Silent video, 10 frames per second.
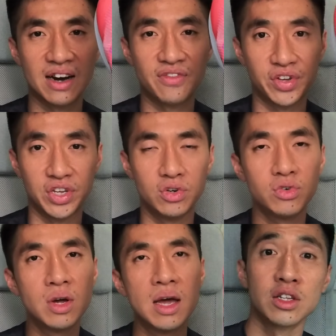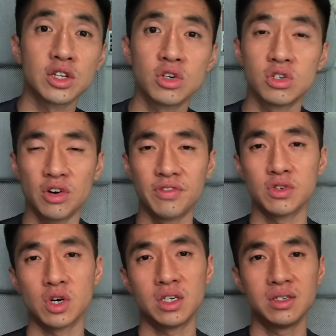for you. So
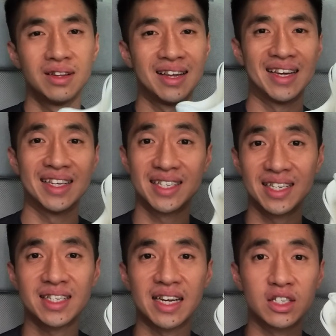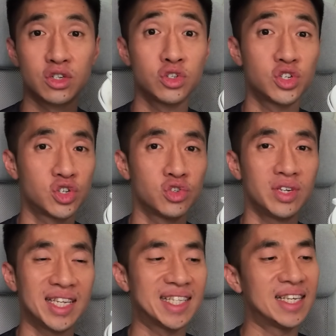overall, is this a good shoe?
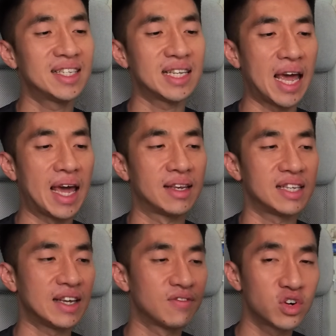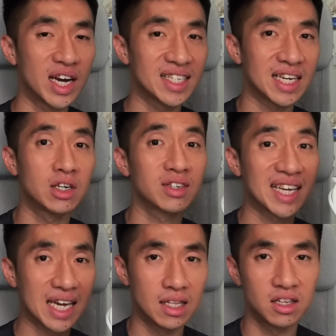Is this an Evo SL
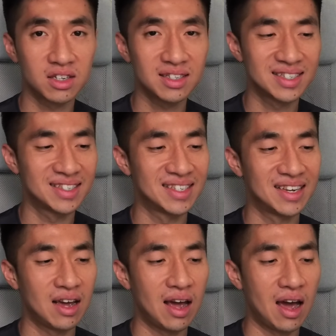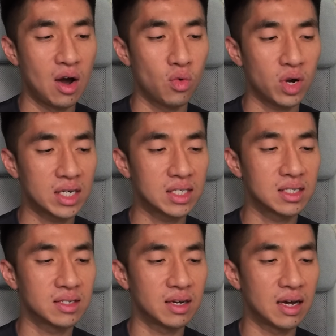killer?
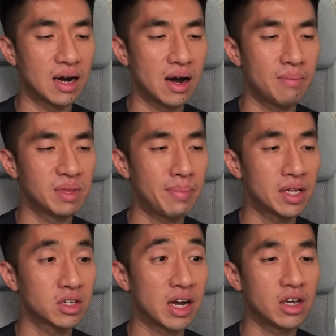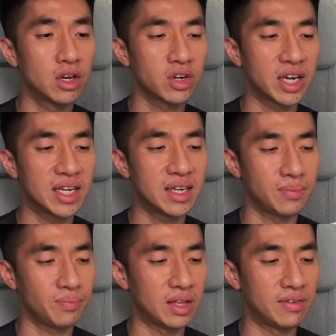Well, depends on how you look at it.
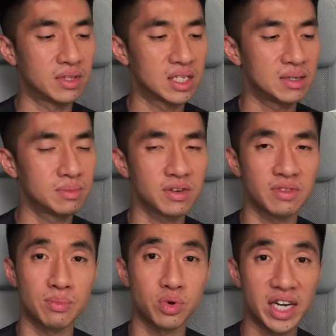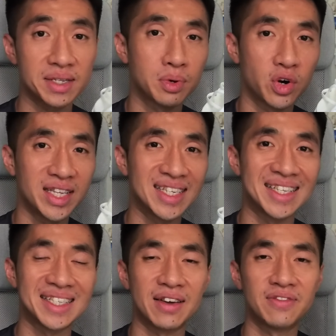If in terms of the price point,
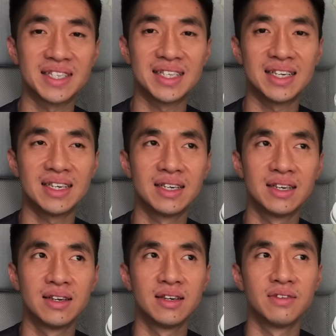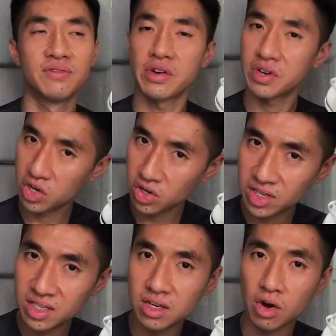it's definitely very
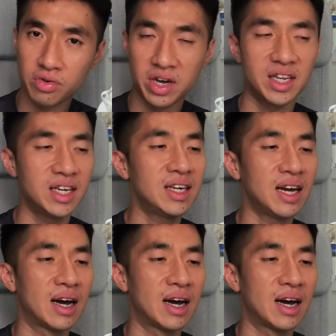good already.